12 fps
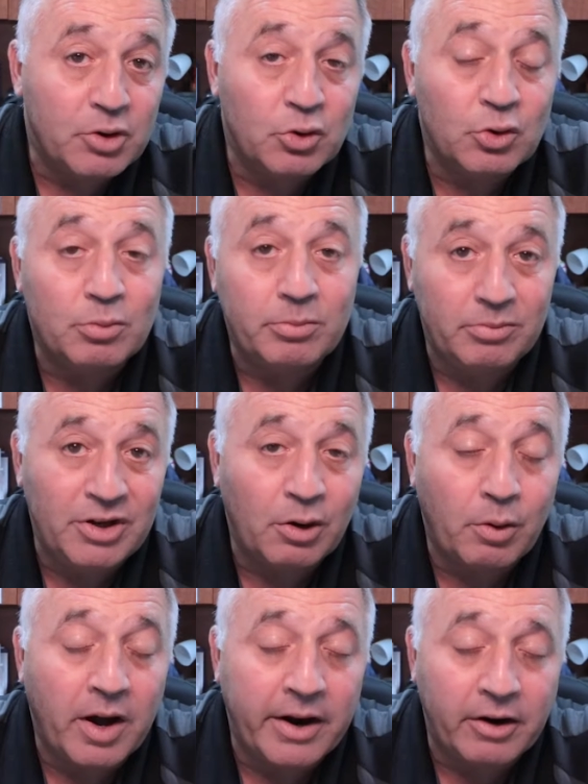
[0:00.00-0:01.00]
to them,
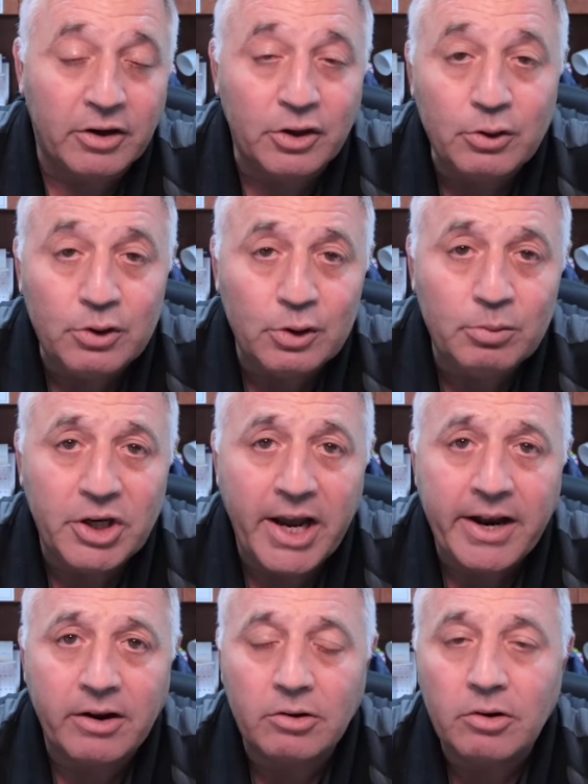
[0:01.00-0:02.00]
on our YouTube
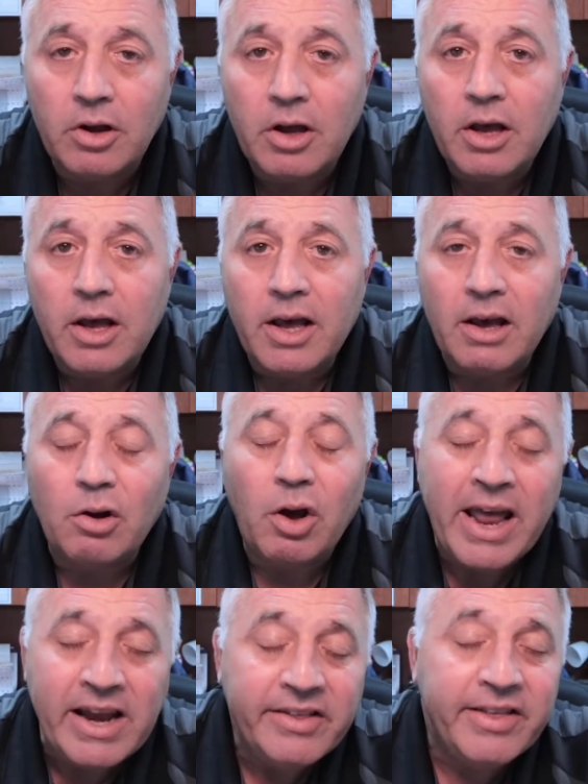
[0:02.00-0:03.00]
channel.
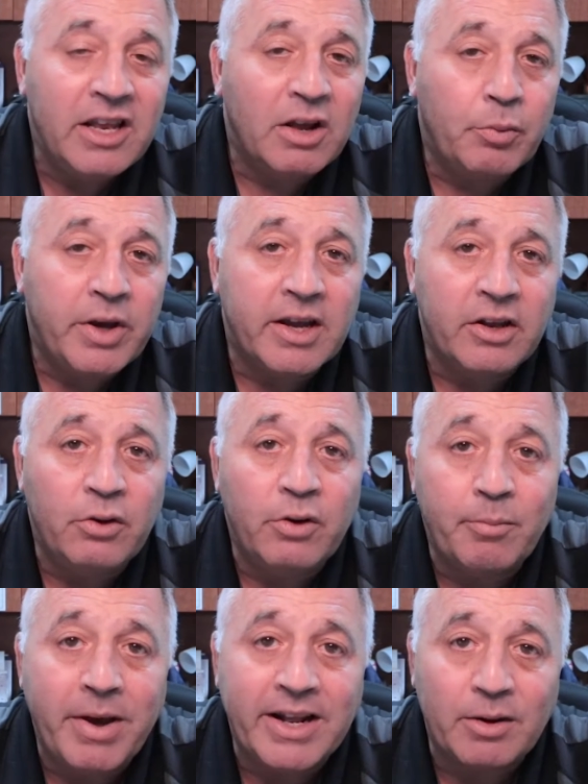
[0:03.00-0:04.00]
Anything that we can do
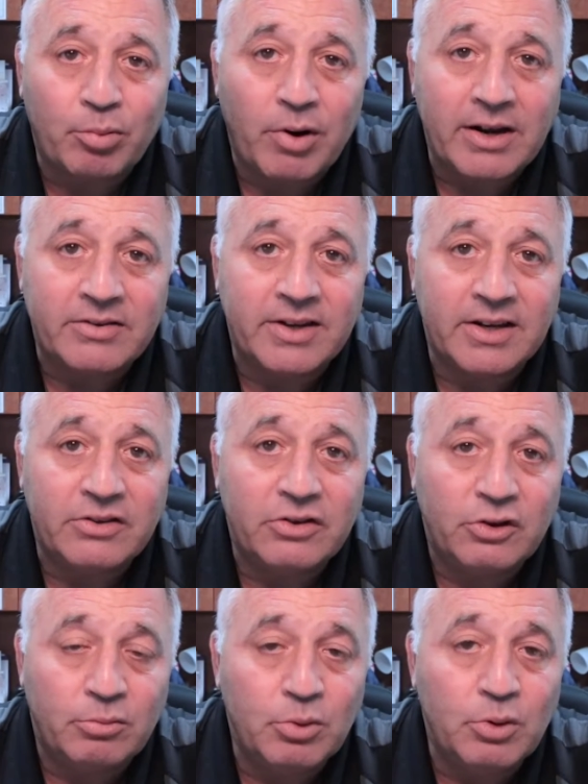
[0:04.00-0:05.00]
to make the process
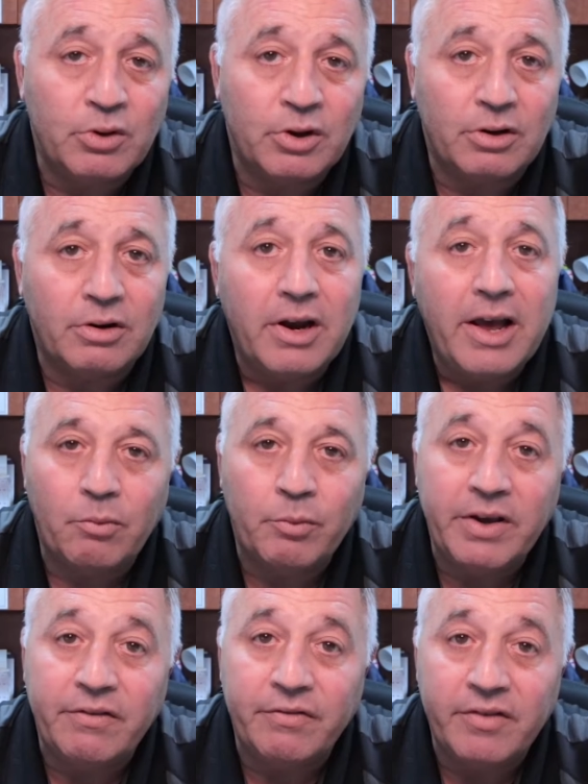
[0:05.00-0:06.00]
smoother.
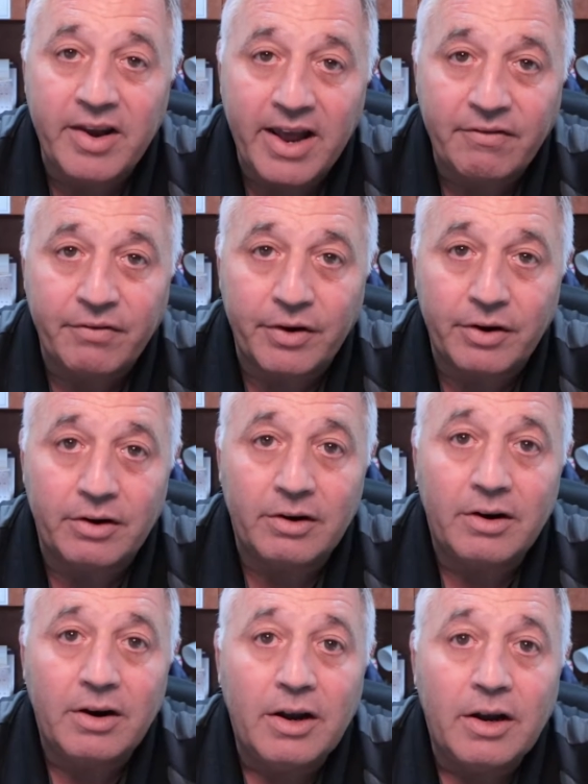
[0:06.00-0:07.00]
We've never
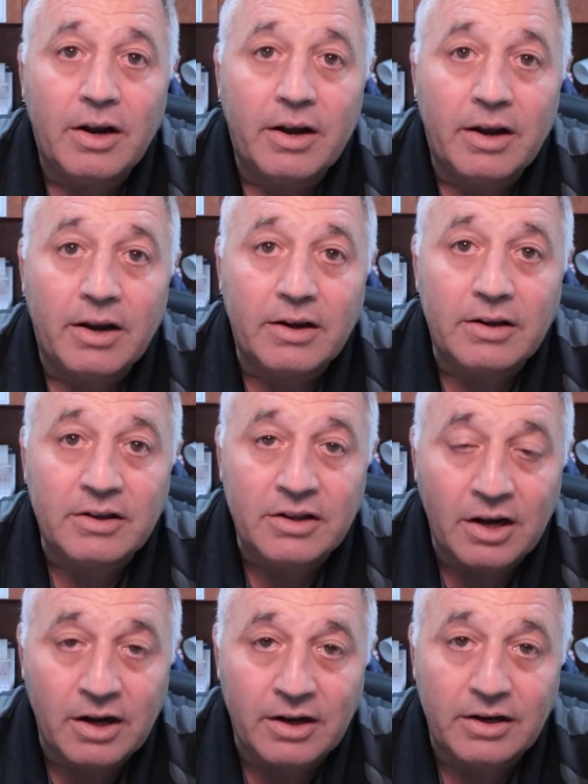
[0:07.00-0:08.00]

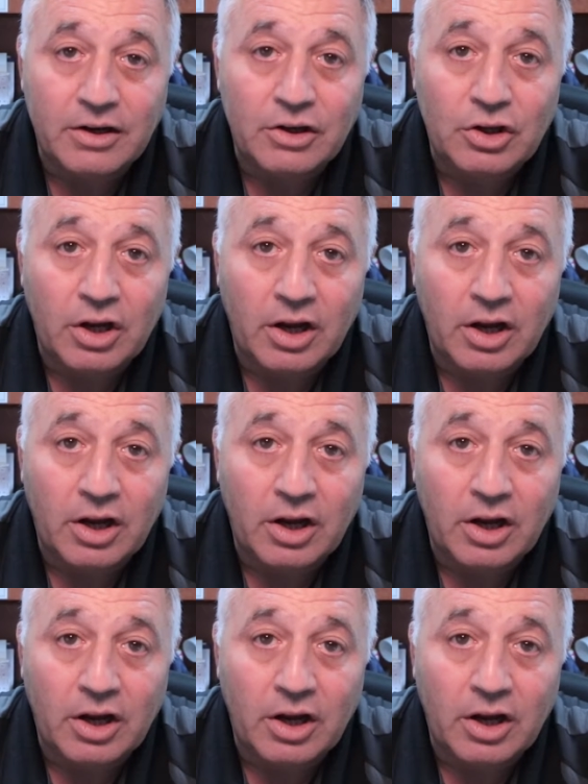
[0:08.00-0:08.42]
done